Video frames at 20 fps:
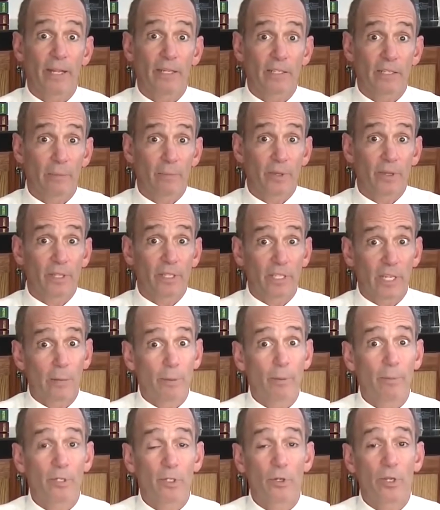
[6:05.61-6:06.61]
and some of the
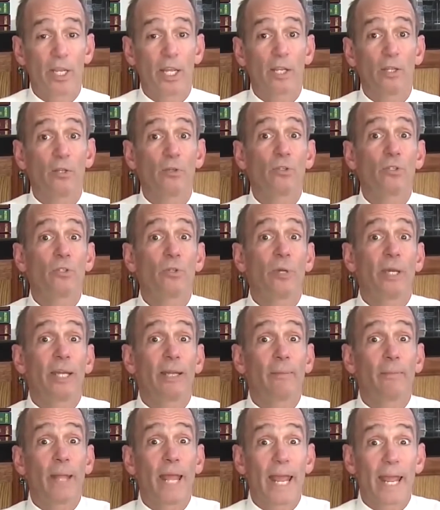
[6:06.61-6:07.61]
supplements you can use to
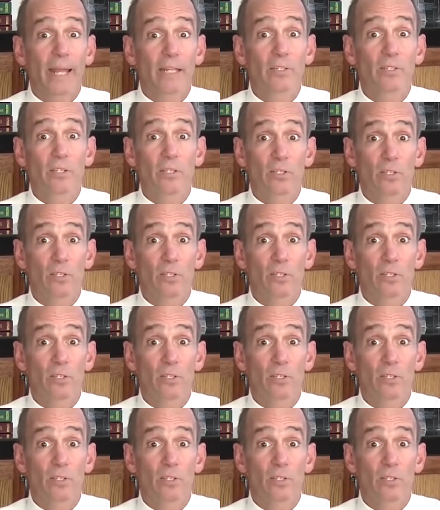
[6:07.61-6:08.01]
enhance